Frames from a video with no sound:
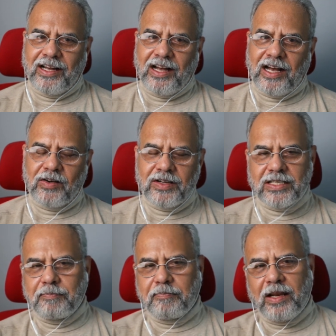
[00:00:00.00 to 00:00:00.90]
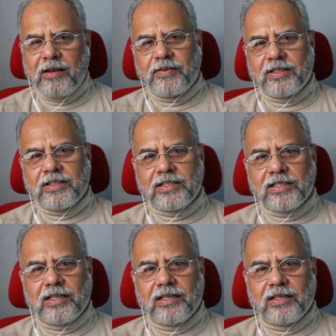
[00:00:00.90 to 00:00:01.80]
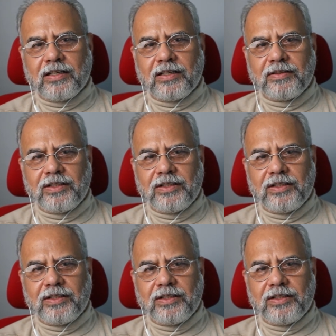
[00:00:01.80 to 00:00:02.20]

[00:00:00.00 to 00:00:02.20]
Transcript: how does it benefit uh,